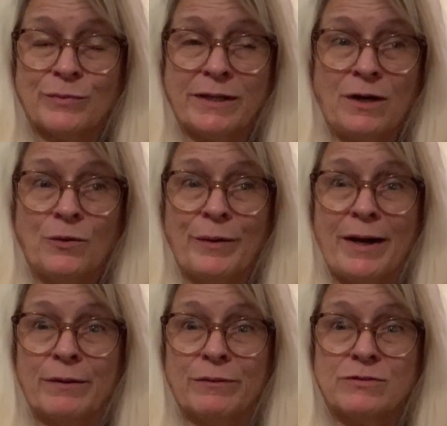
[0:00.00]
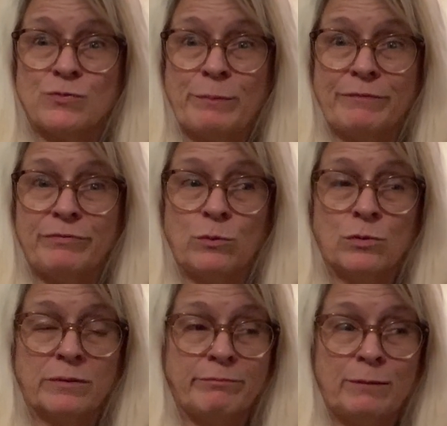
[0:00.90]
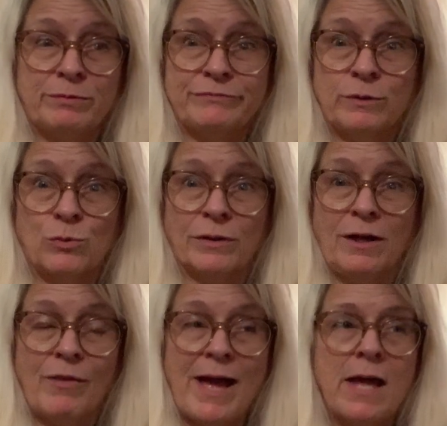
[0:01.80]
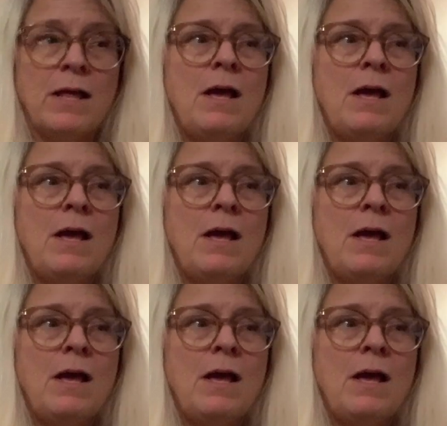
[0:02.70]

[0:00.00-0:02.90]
We all know how to sweep a floor and mop a floor and all that.